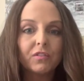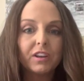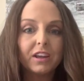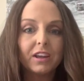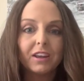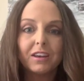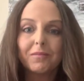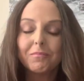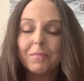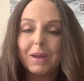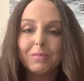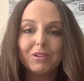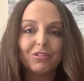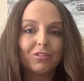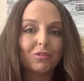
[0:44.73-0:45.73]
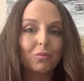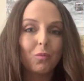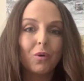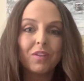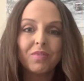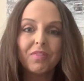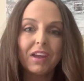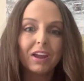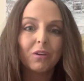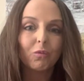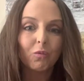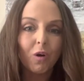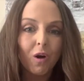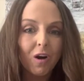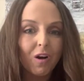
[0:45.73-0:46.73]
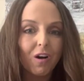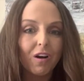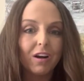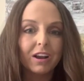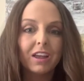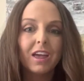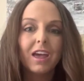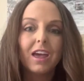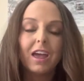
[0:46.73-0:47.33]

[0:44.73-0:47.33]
in maybe just one thing wrong